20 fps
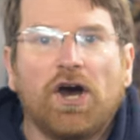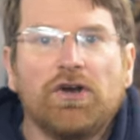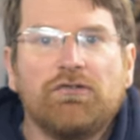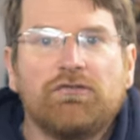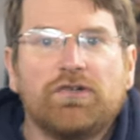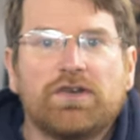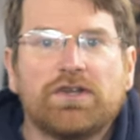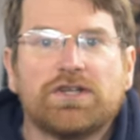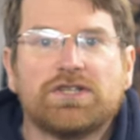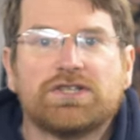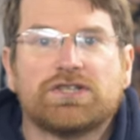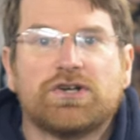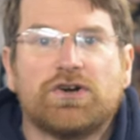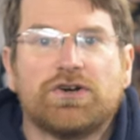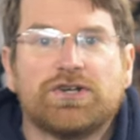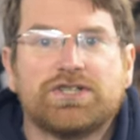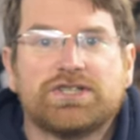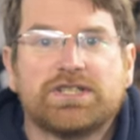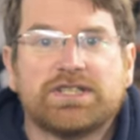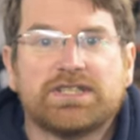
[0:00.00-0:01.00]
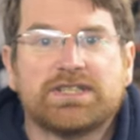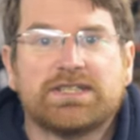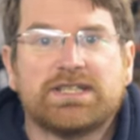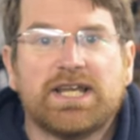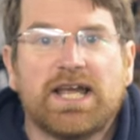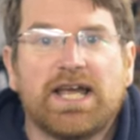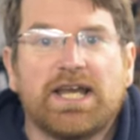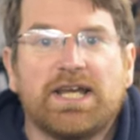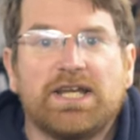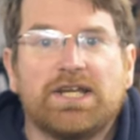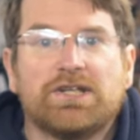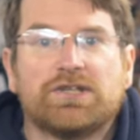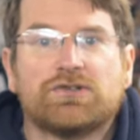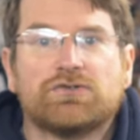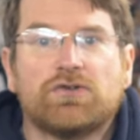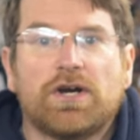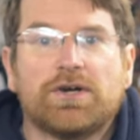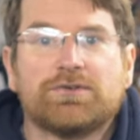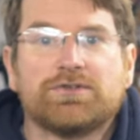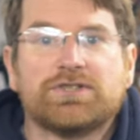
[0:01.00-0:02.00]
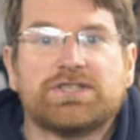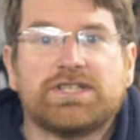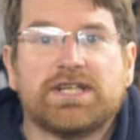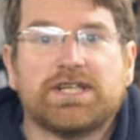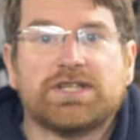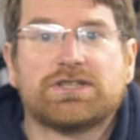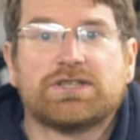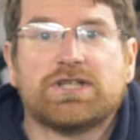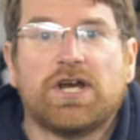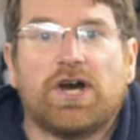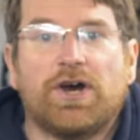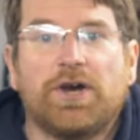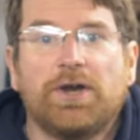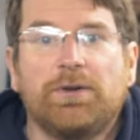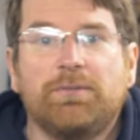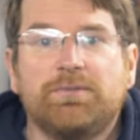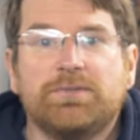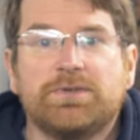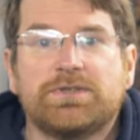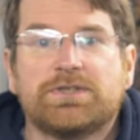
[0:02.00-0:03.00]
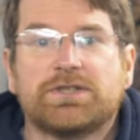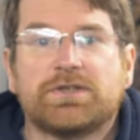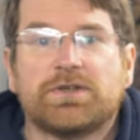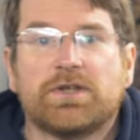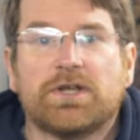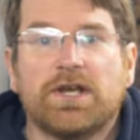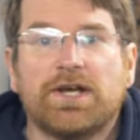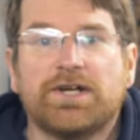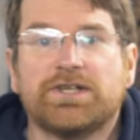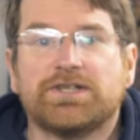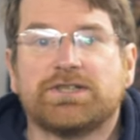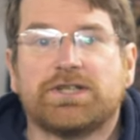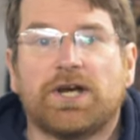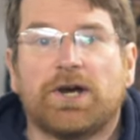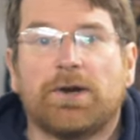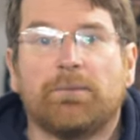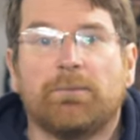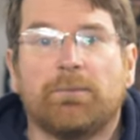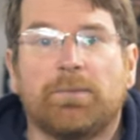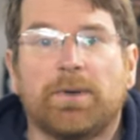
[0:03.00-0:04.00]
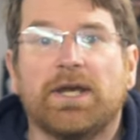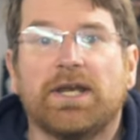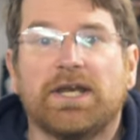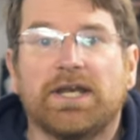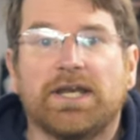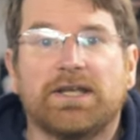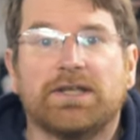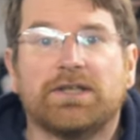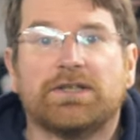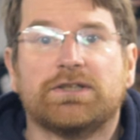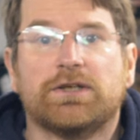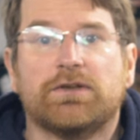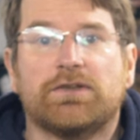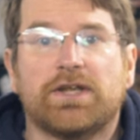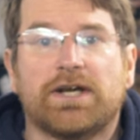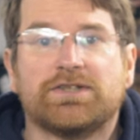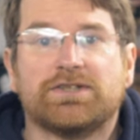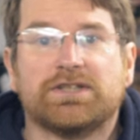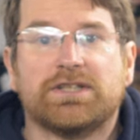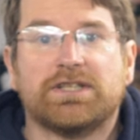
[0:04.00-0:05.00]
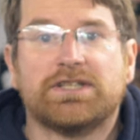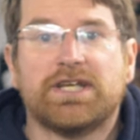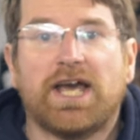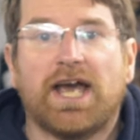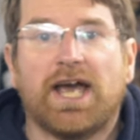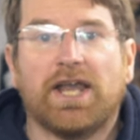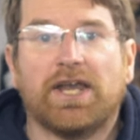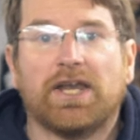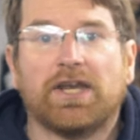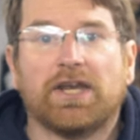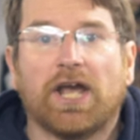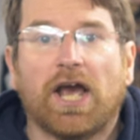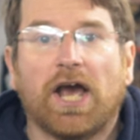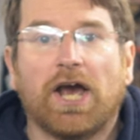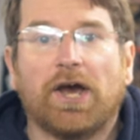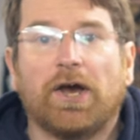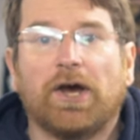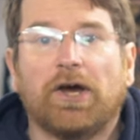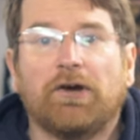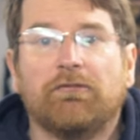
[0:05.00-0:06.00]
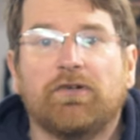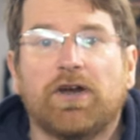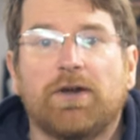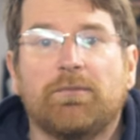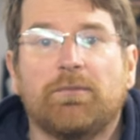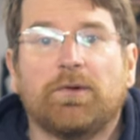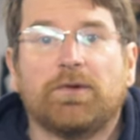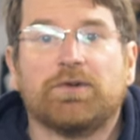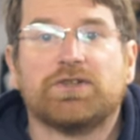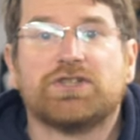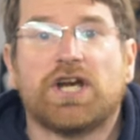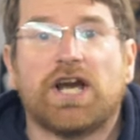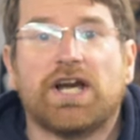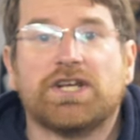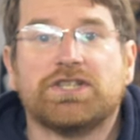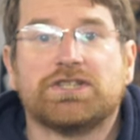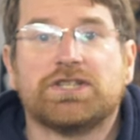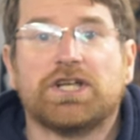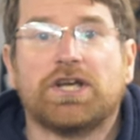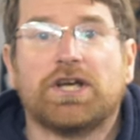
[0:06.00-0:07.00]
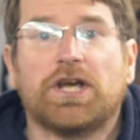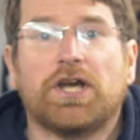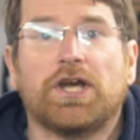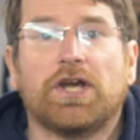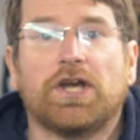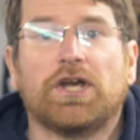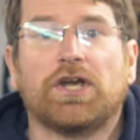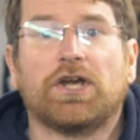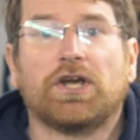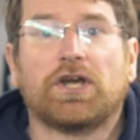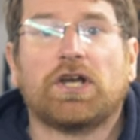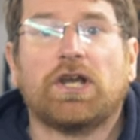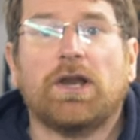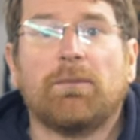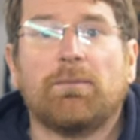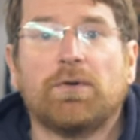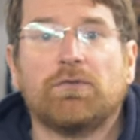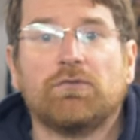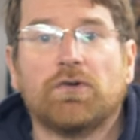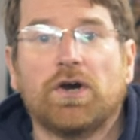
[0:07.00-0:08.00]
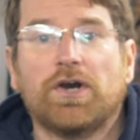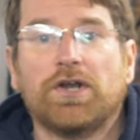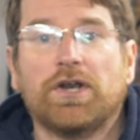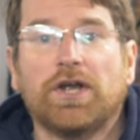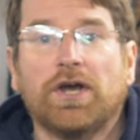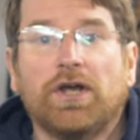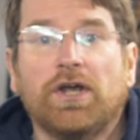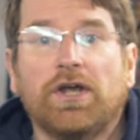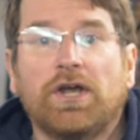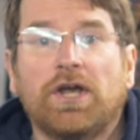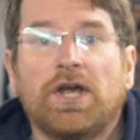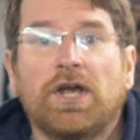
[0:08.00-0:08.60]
I've ridden the Scottish 6-day trial 6 times, the last time being in 2010, very much as a clubman rider.